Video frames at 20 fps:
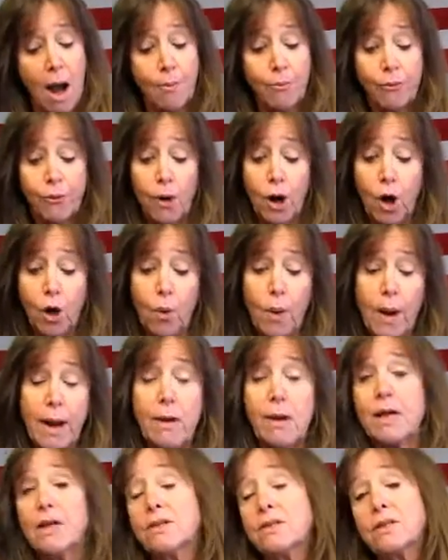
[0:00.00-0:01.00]
For
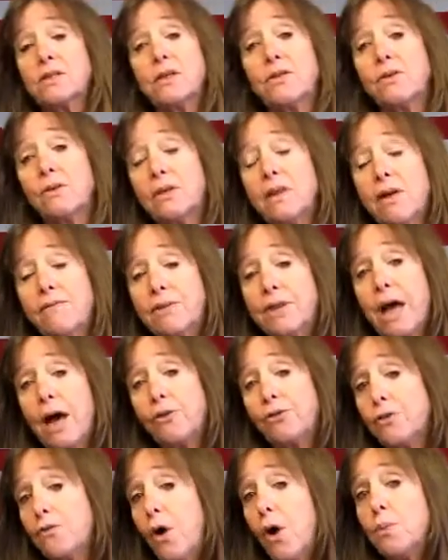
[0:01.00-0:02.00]
Aquarians, it's in their 11th
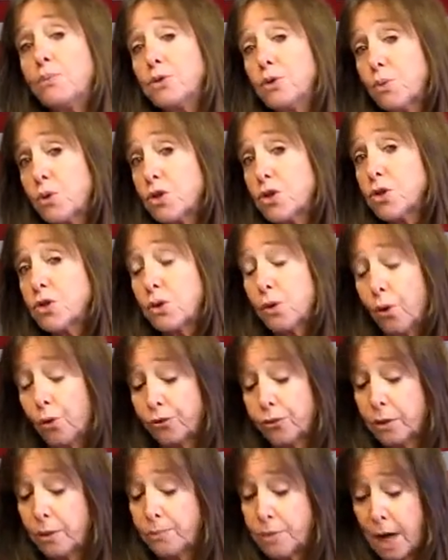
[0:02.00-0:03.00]
house of hopes, wishes,
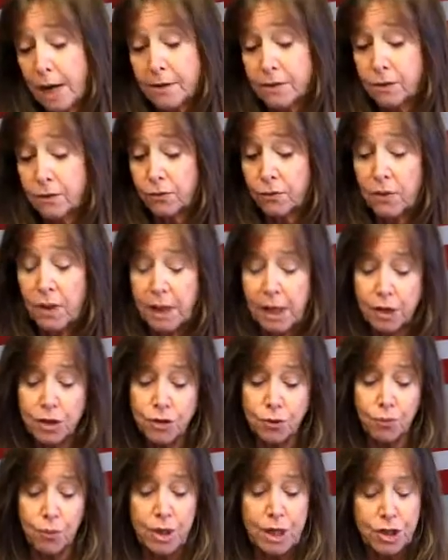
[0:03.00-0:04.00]
goals, and objectives, and they get
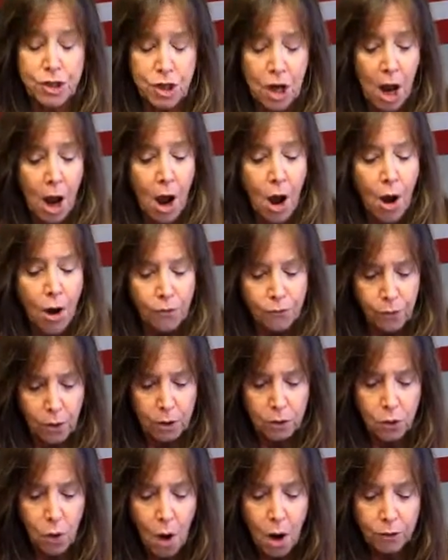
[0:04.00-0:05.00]
to reach for a
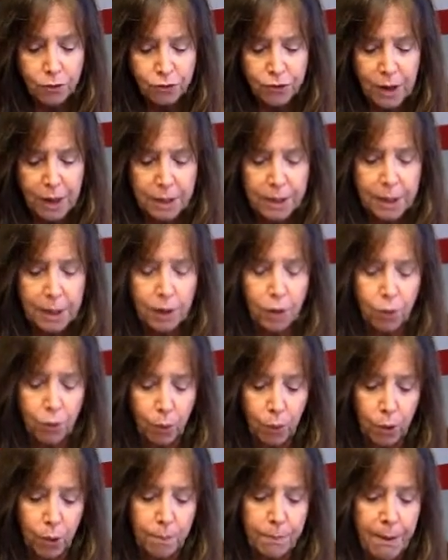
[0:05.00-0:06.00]
long-standing
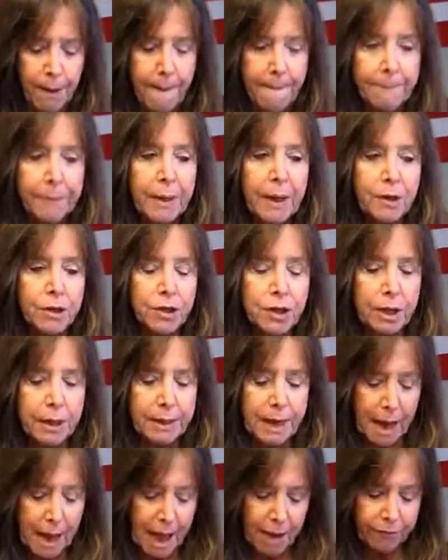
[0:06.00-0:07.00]
group to
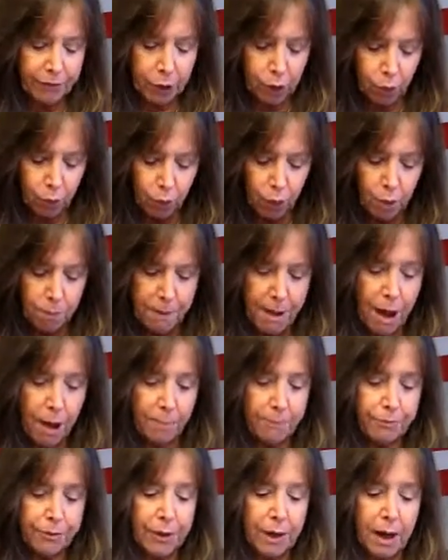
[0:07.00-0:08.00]
have the group
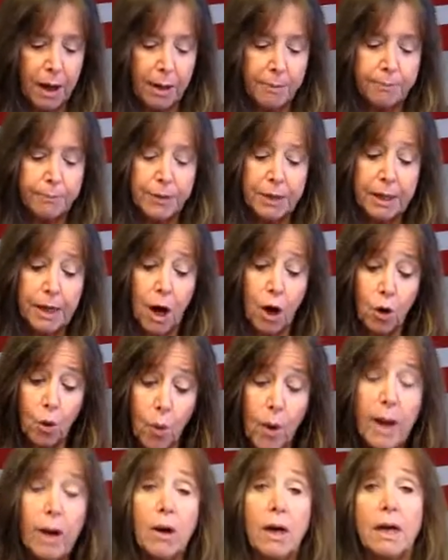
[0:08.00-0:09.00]
help the
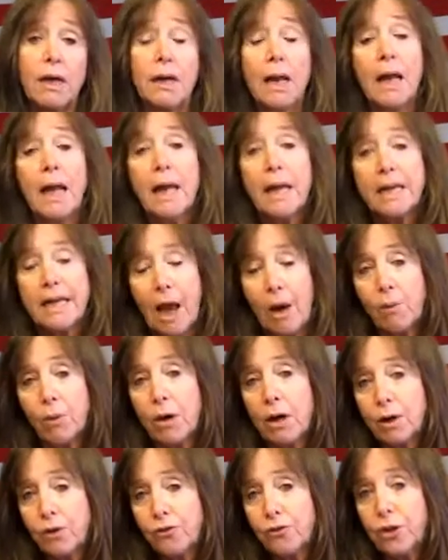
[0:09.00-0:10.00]
Aquarian get what
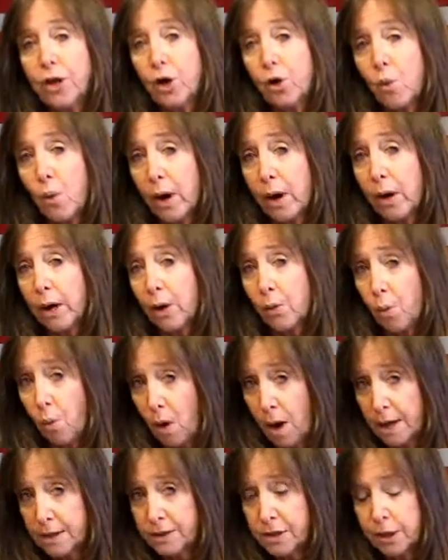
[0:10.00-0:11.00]
it is the Aquarian
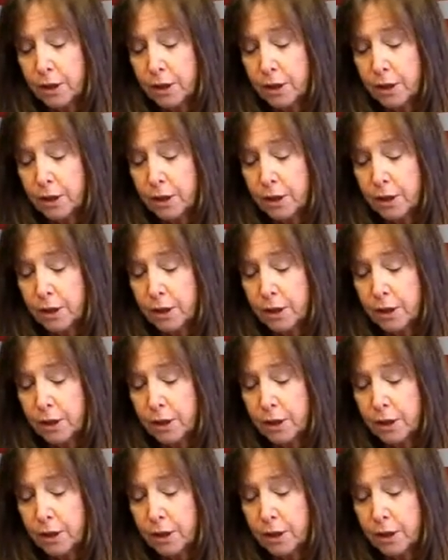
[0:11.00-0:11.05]
wants.